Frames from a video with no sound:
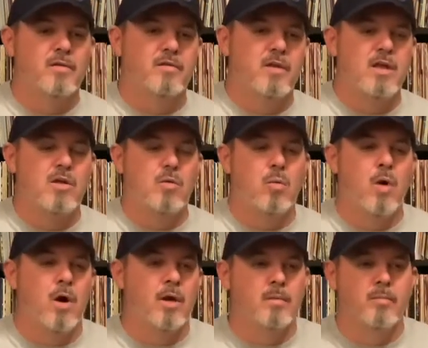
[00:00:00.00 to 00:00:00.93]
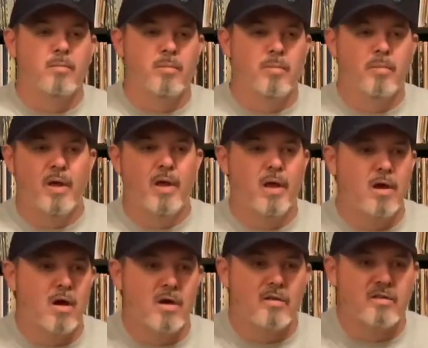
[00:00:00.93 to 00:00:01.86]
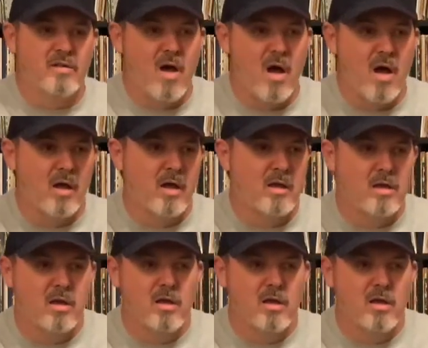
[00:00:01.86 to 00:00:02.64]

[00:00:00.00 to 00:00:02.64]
say you won big on a stock and